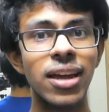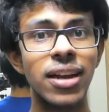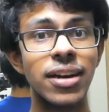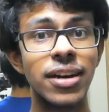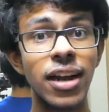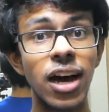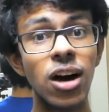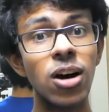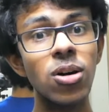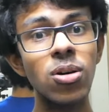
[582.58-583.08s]

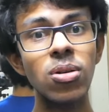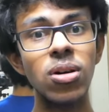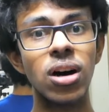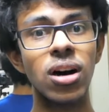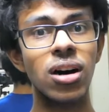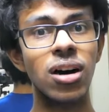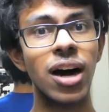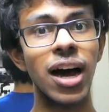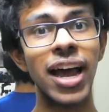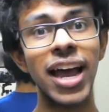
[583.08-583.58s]
Now
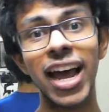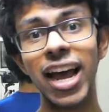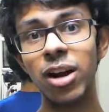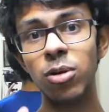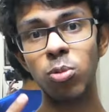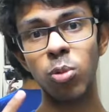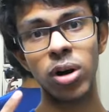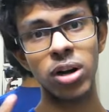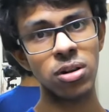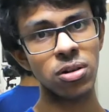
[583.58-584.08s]
I
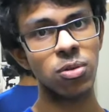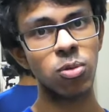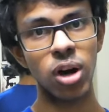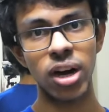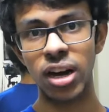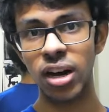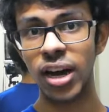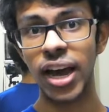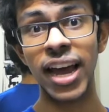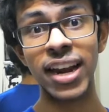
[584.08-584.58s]
had an
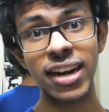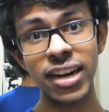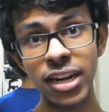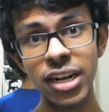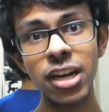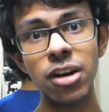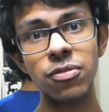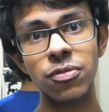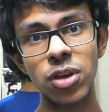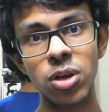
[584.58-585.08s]

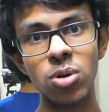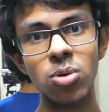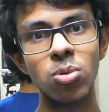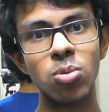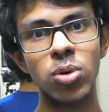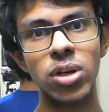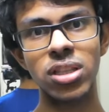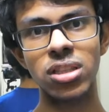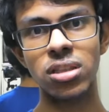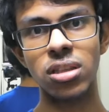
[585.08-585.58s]
interview
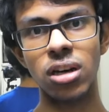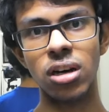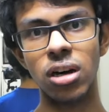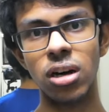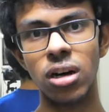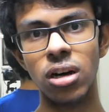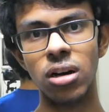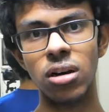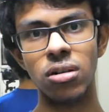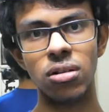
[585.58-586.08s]
with
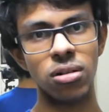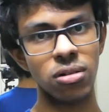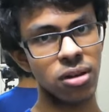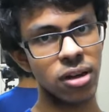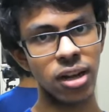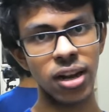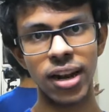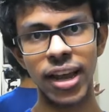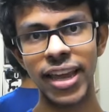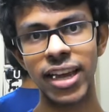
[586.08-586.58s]
a
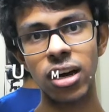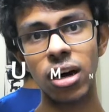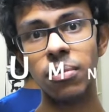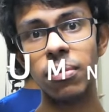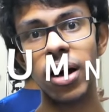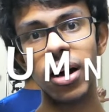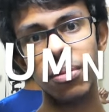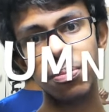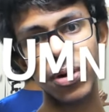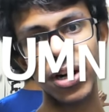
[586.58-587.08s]

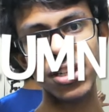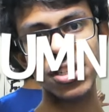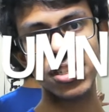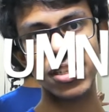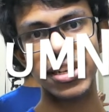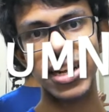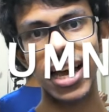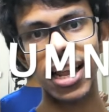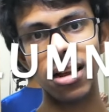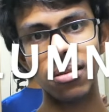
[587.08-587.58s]

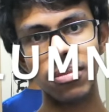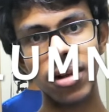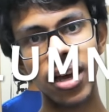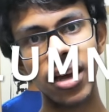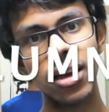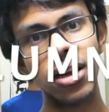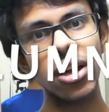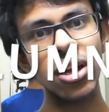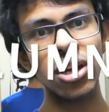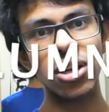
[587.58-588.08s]
Princeton
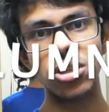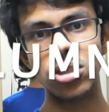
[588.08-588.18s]
alumni.